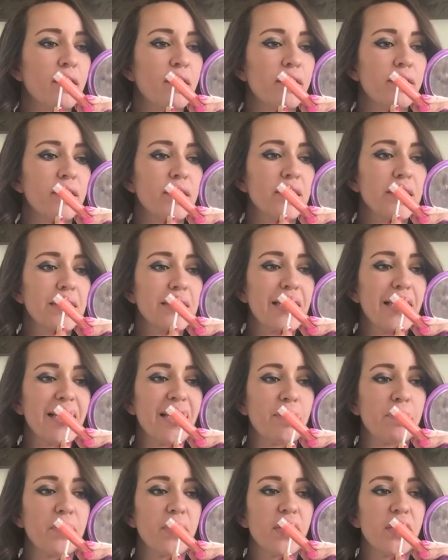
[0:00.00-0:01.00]
And this is
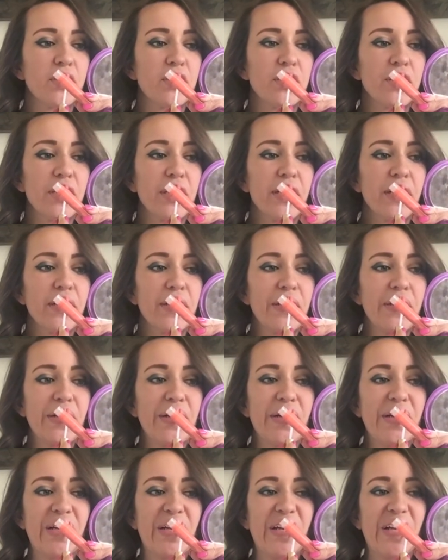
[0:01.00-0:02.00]
like a peachy color.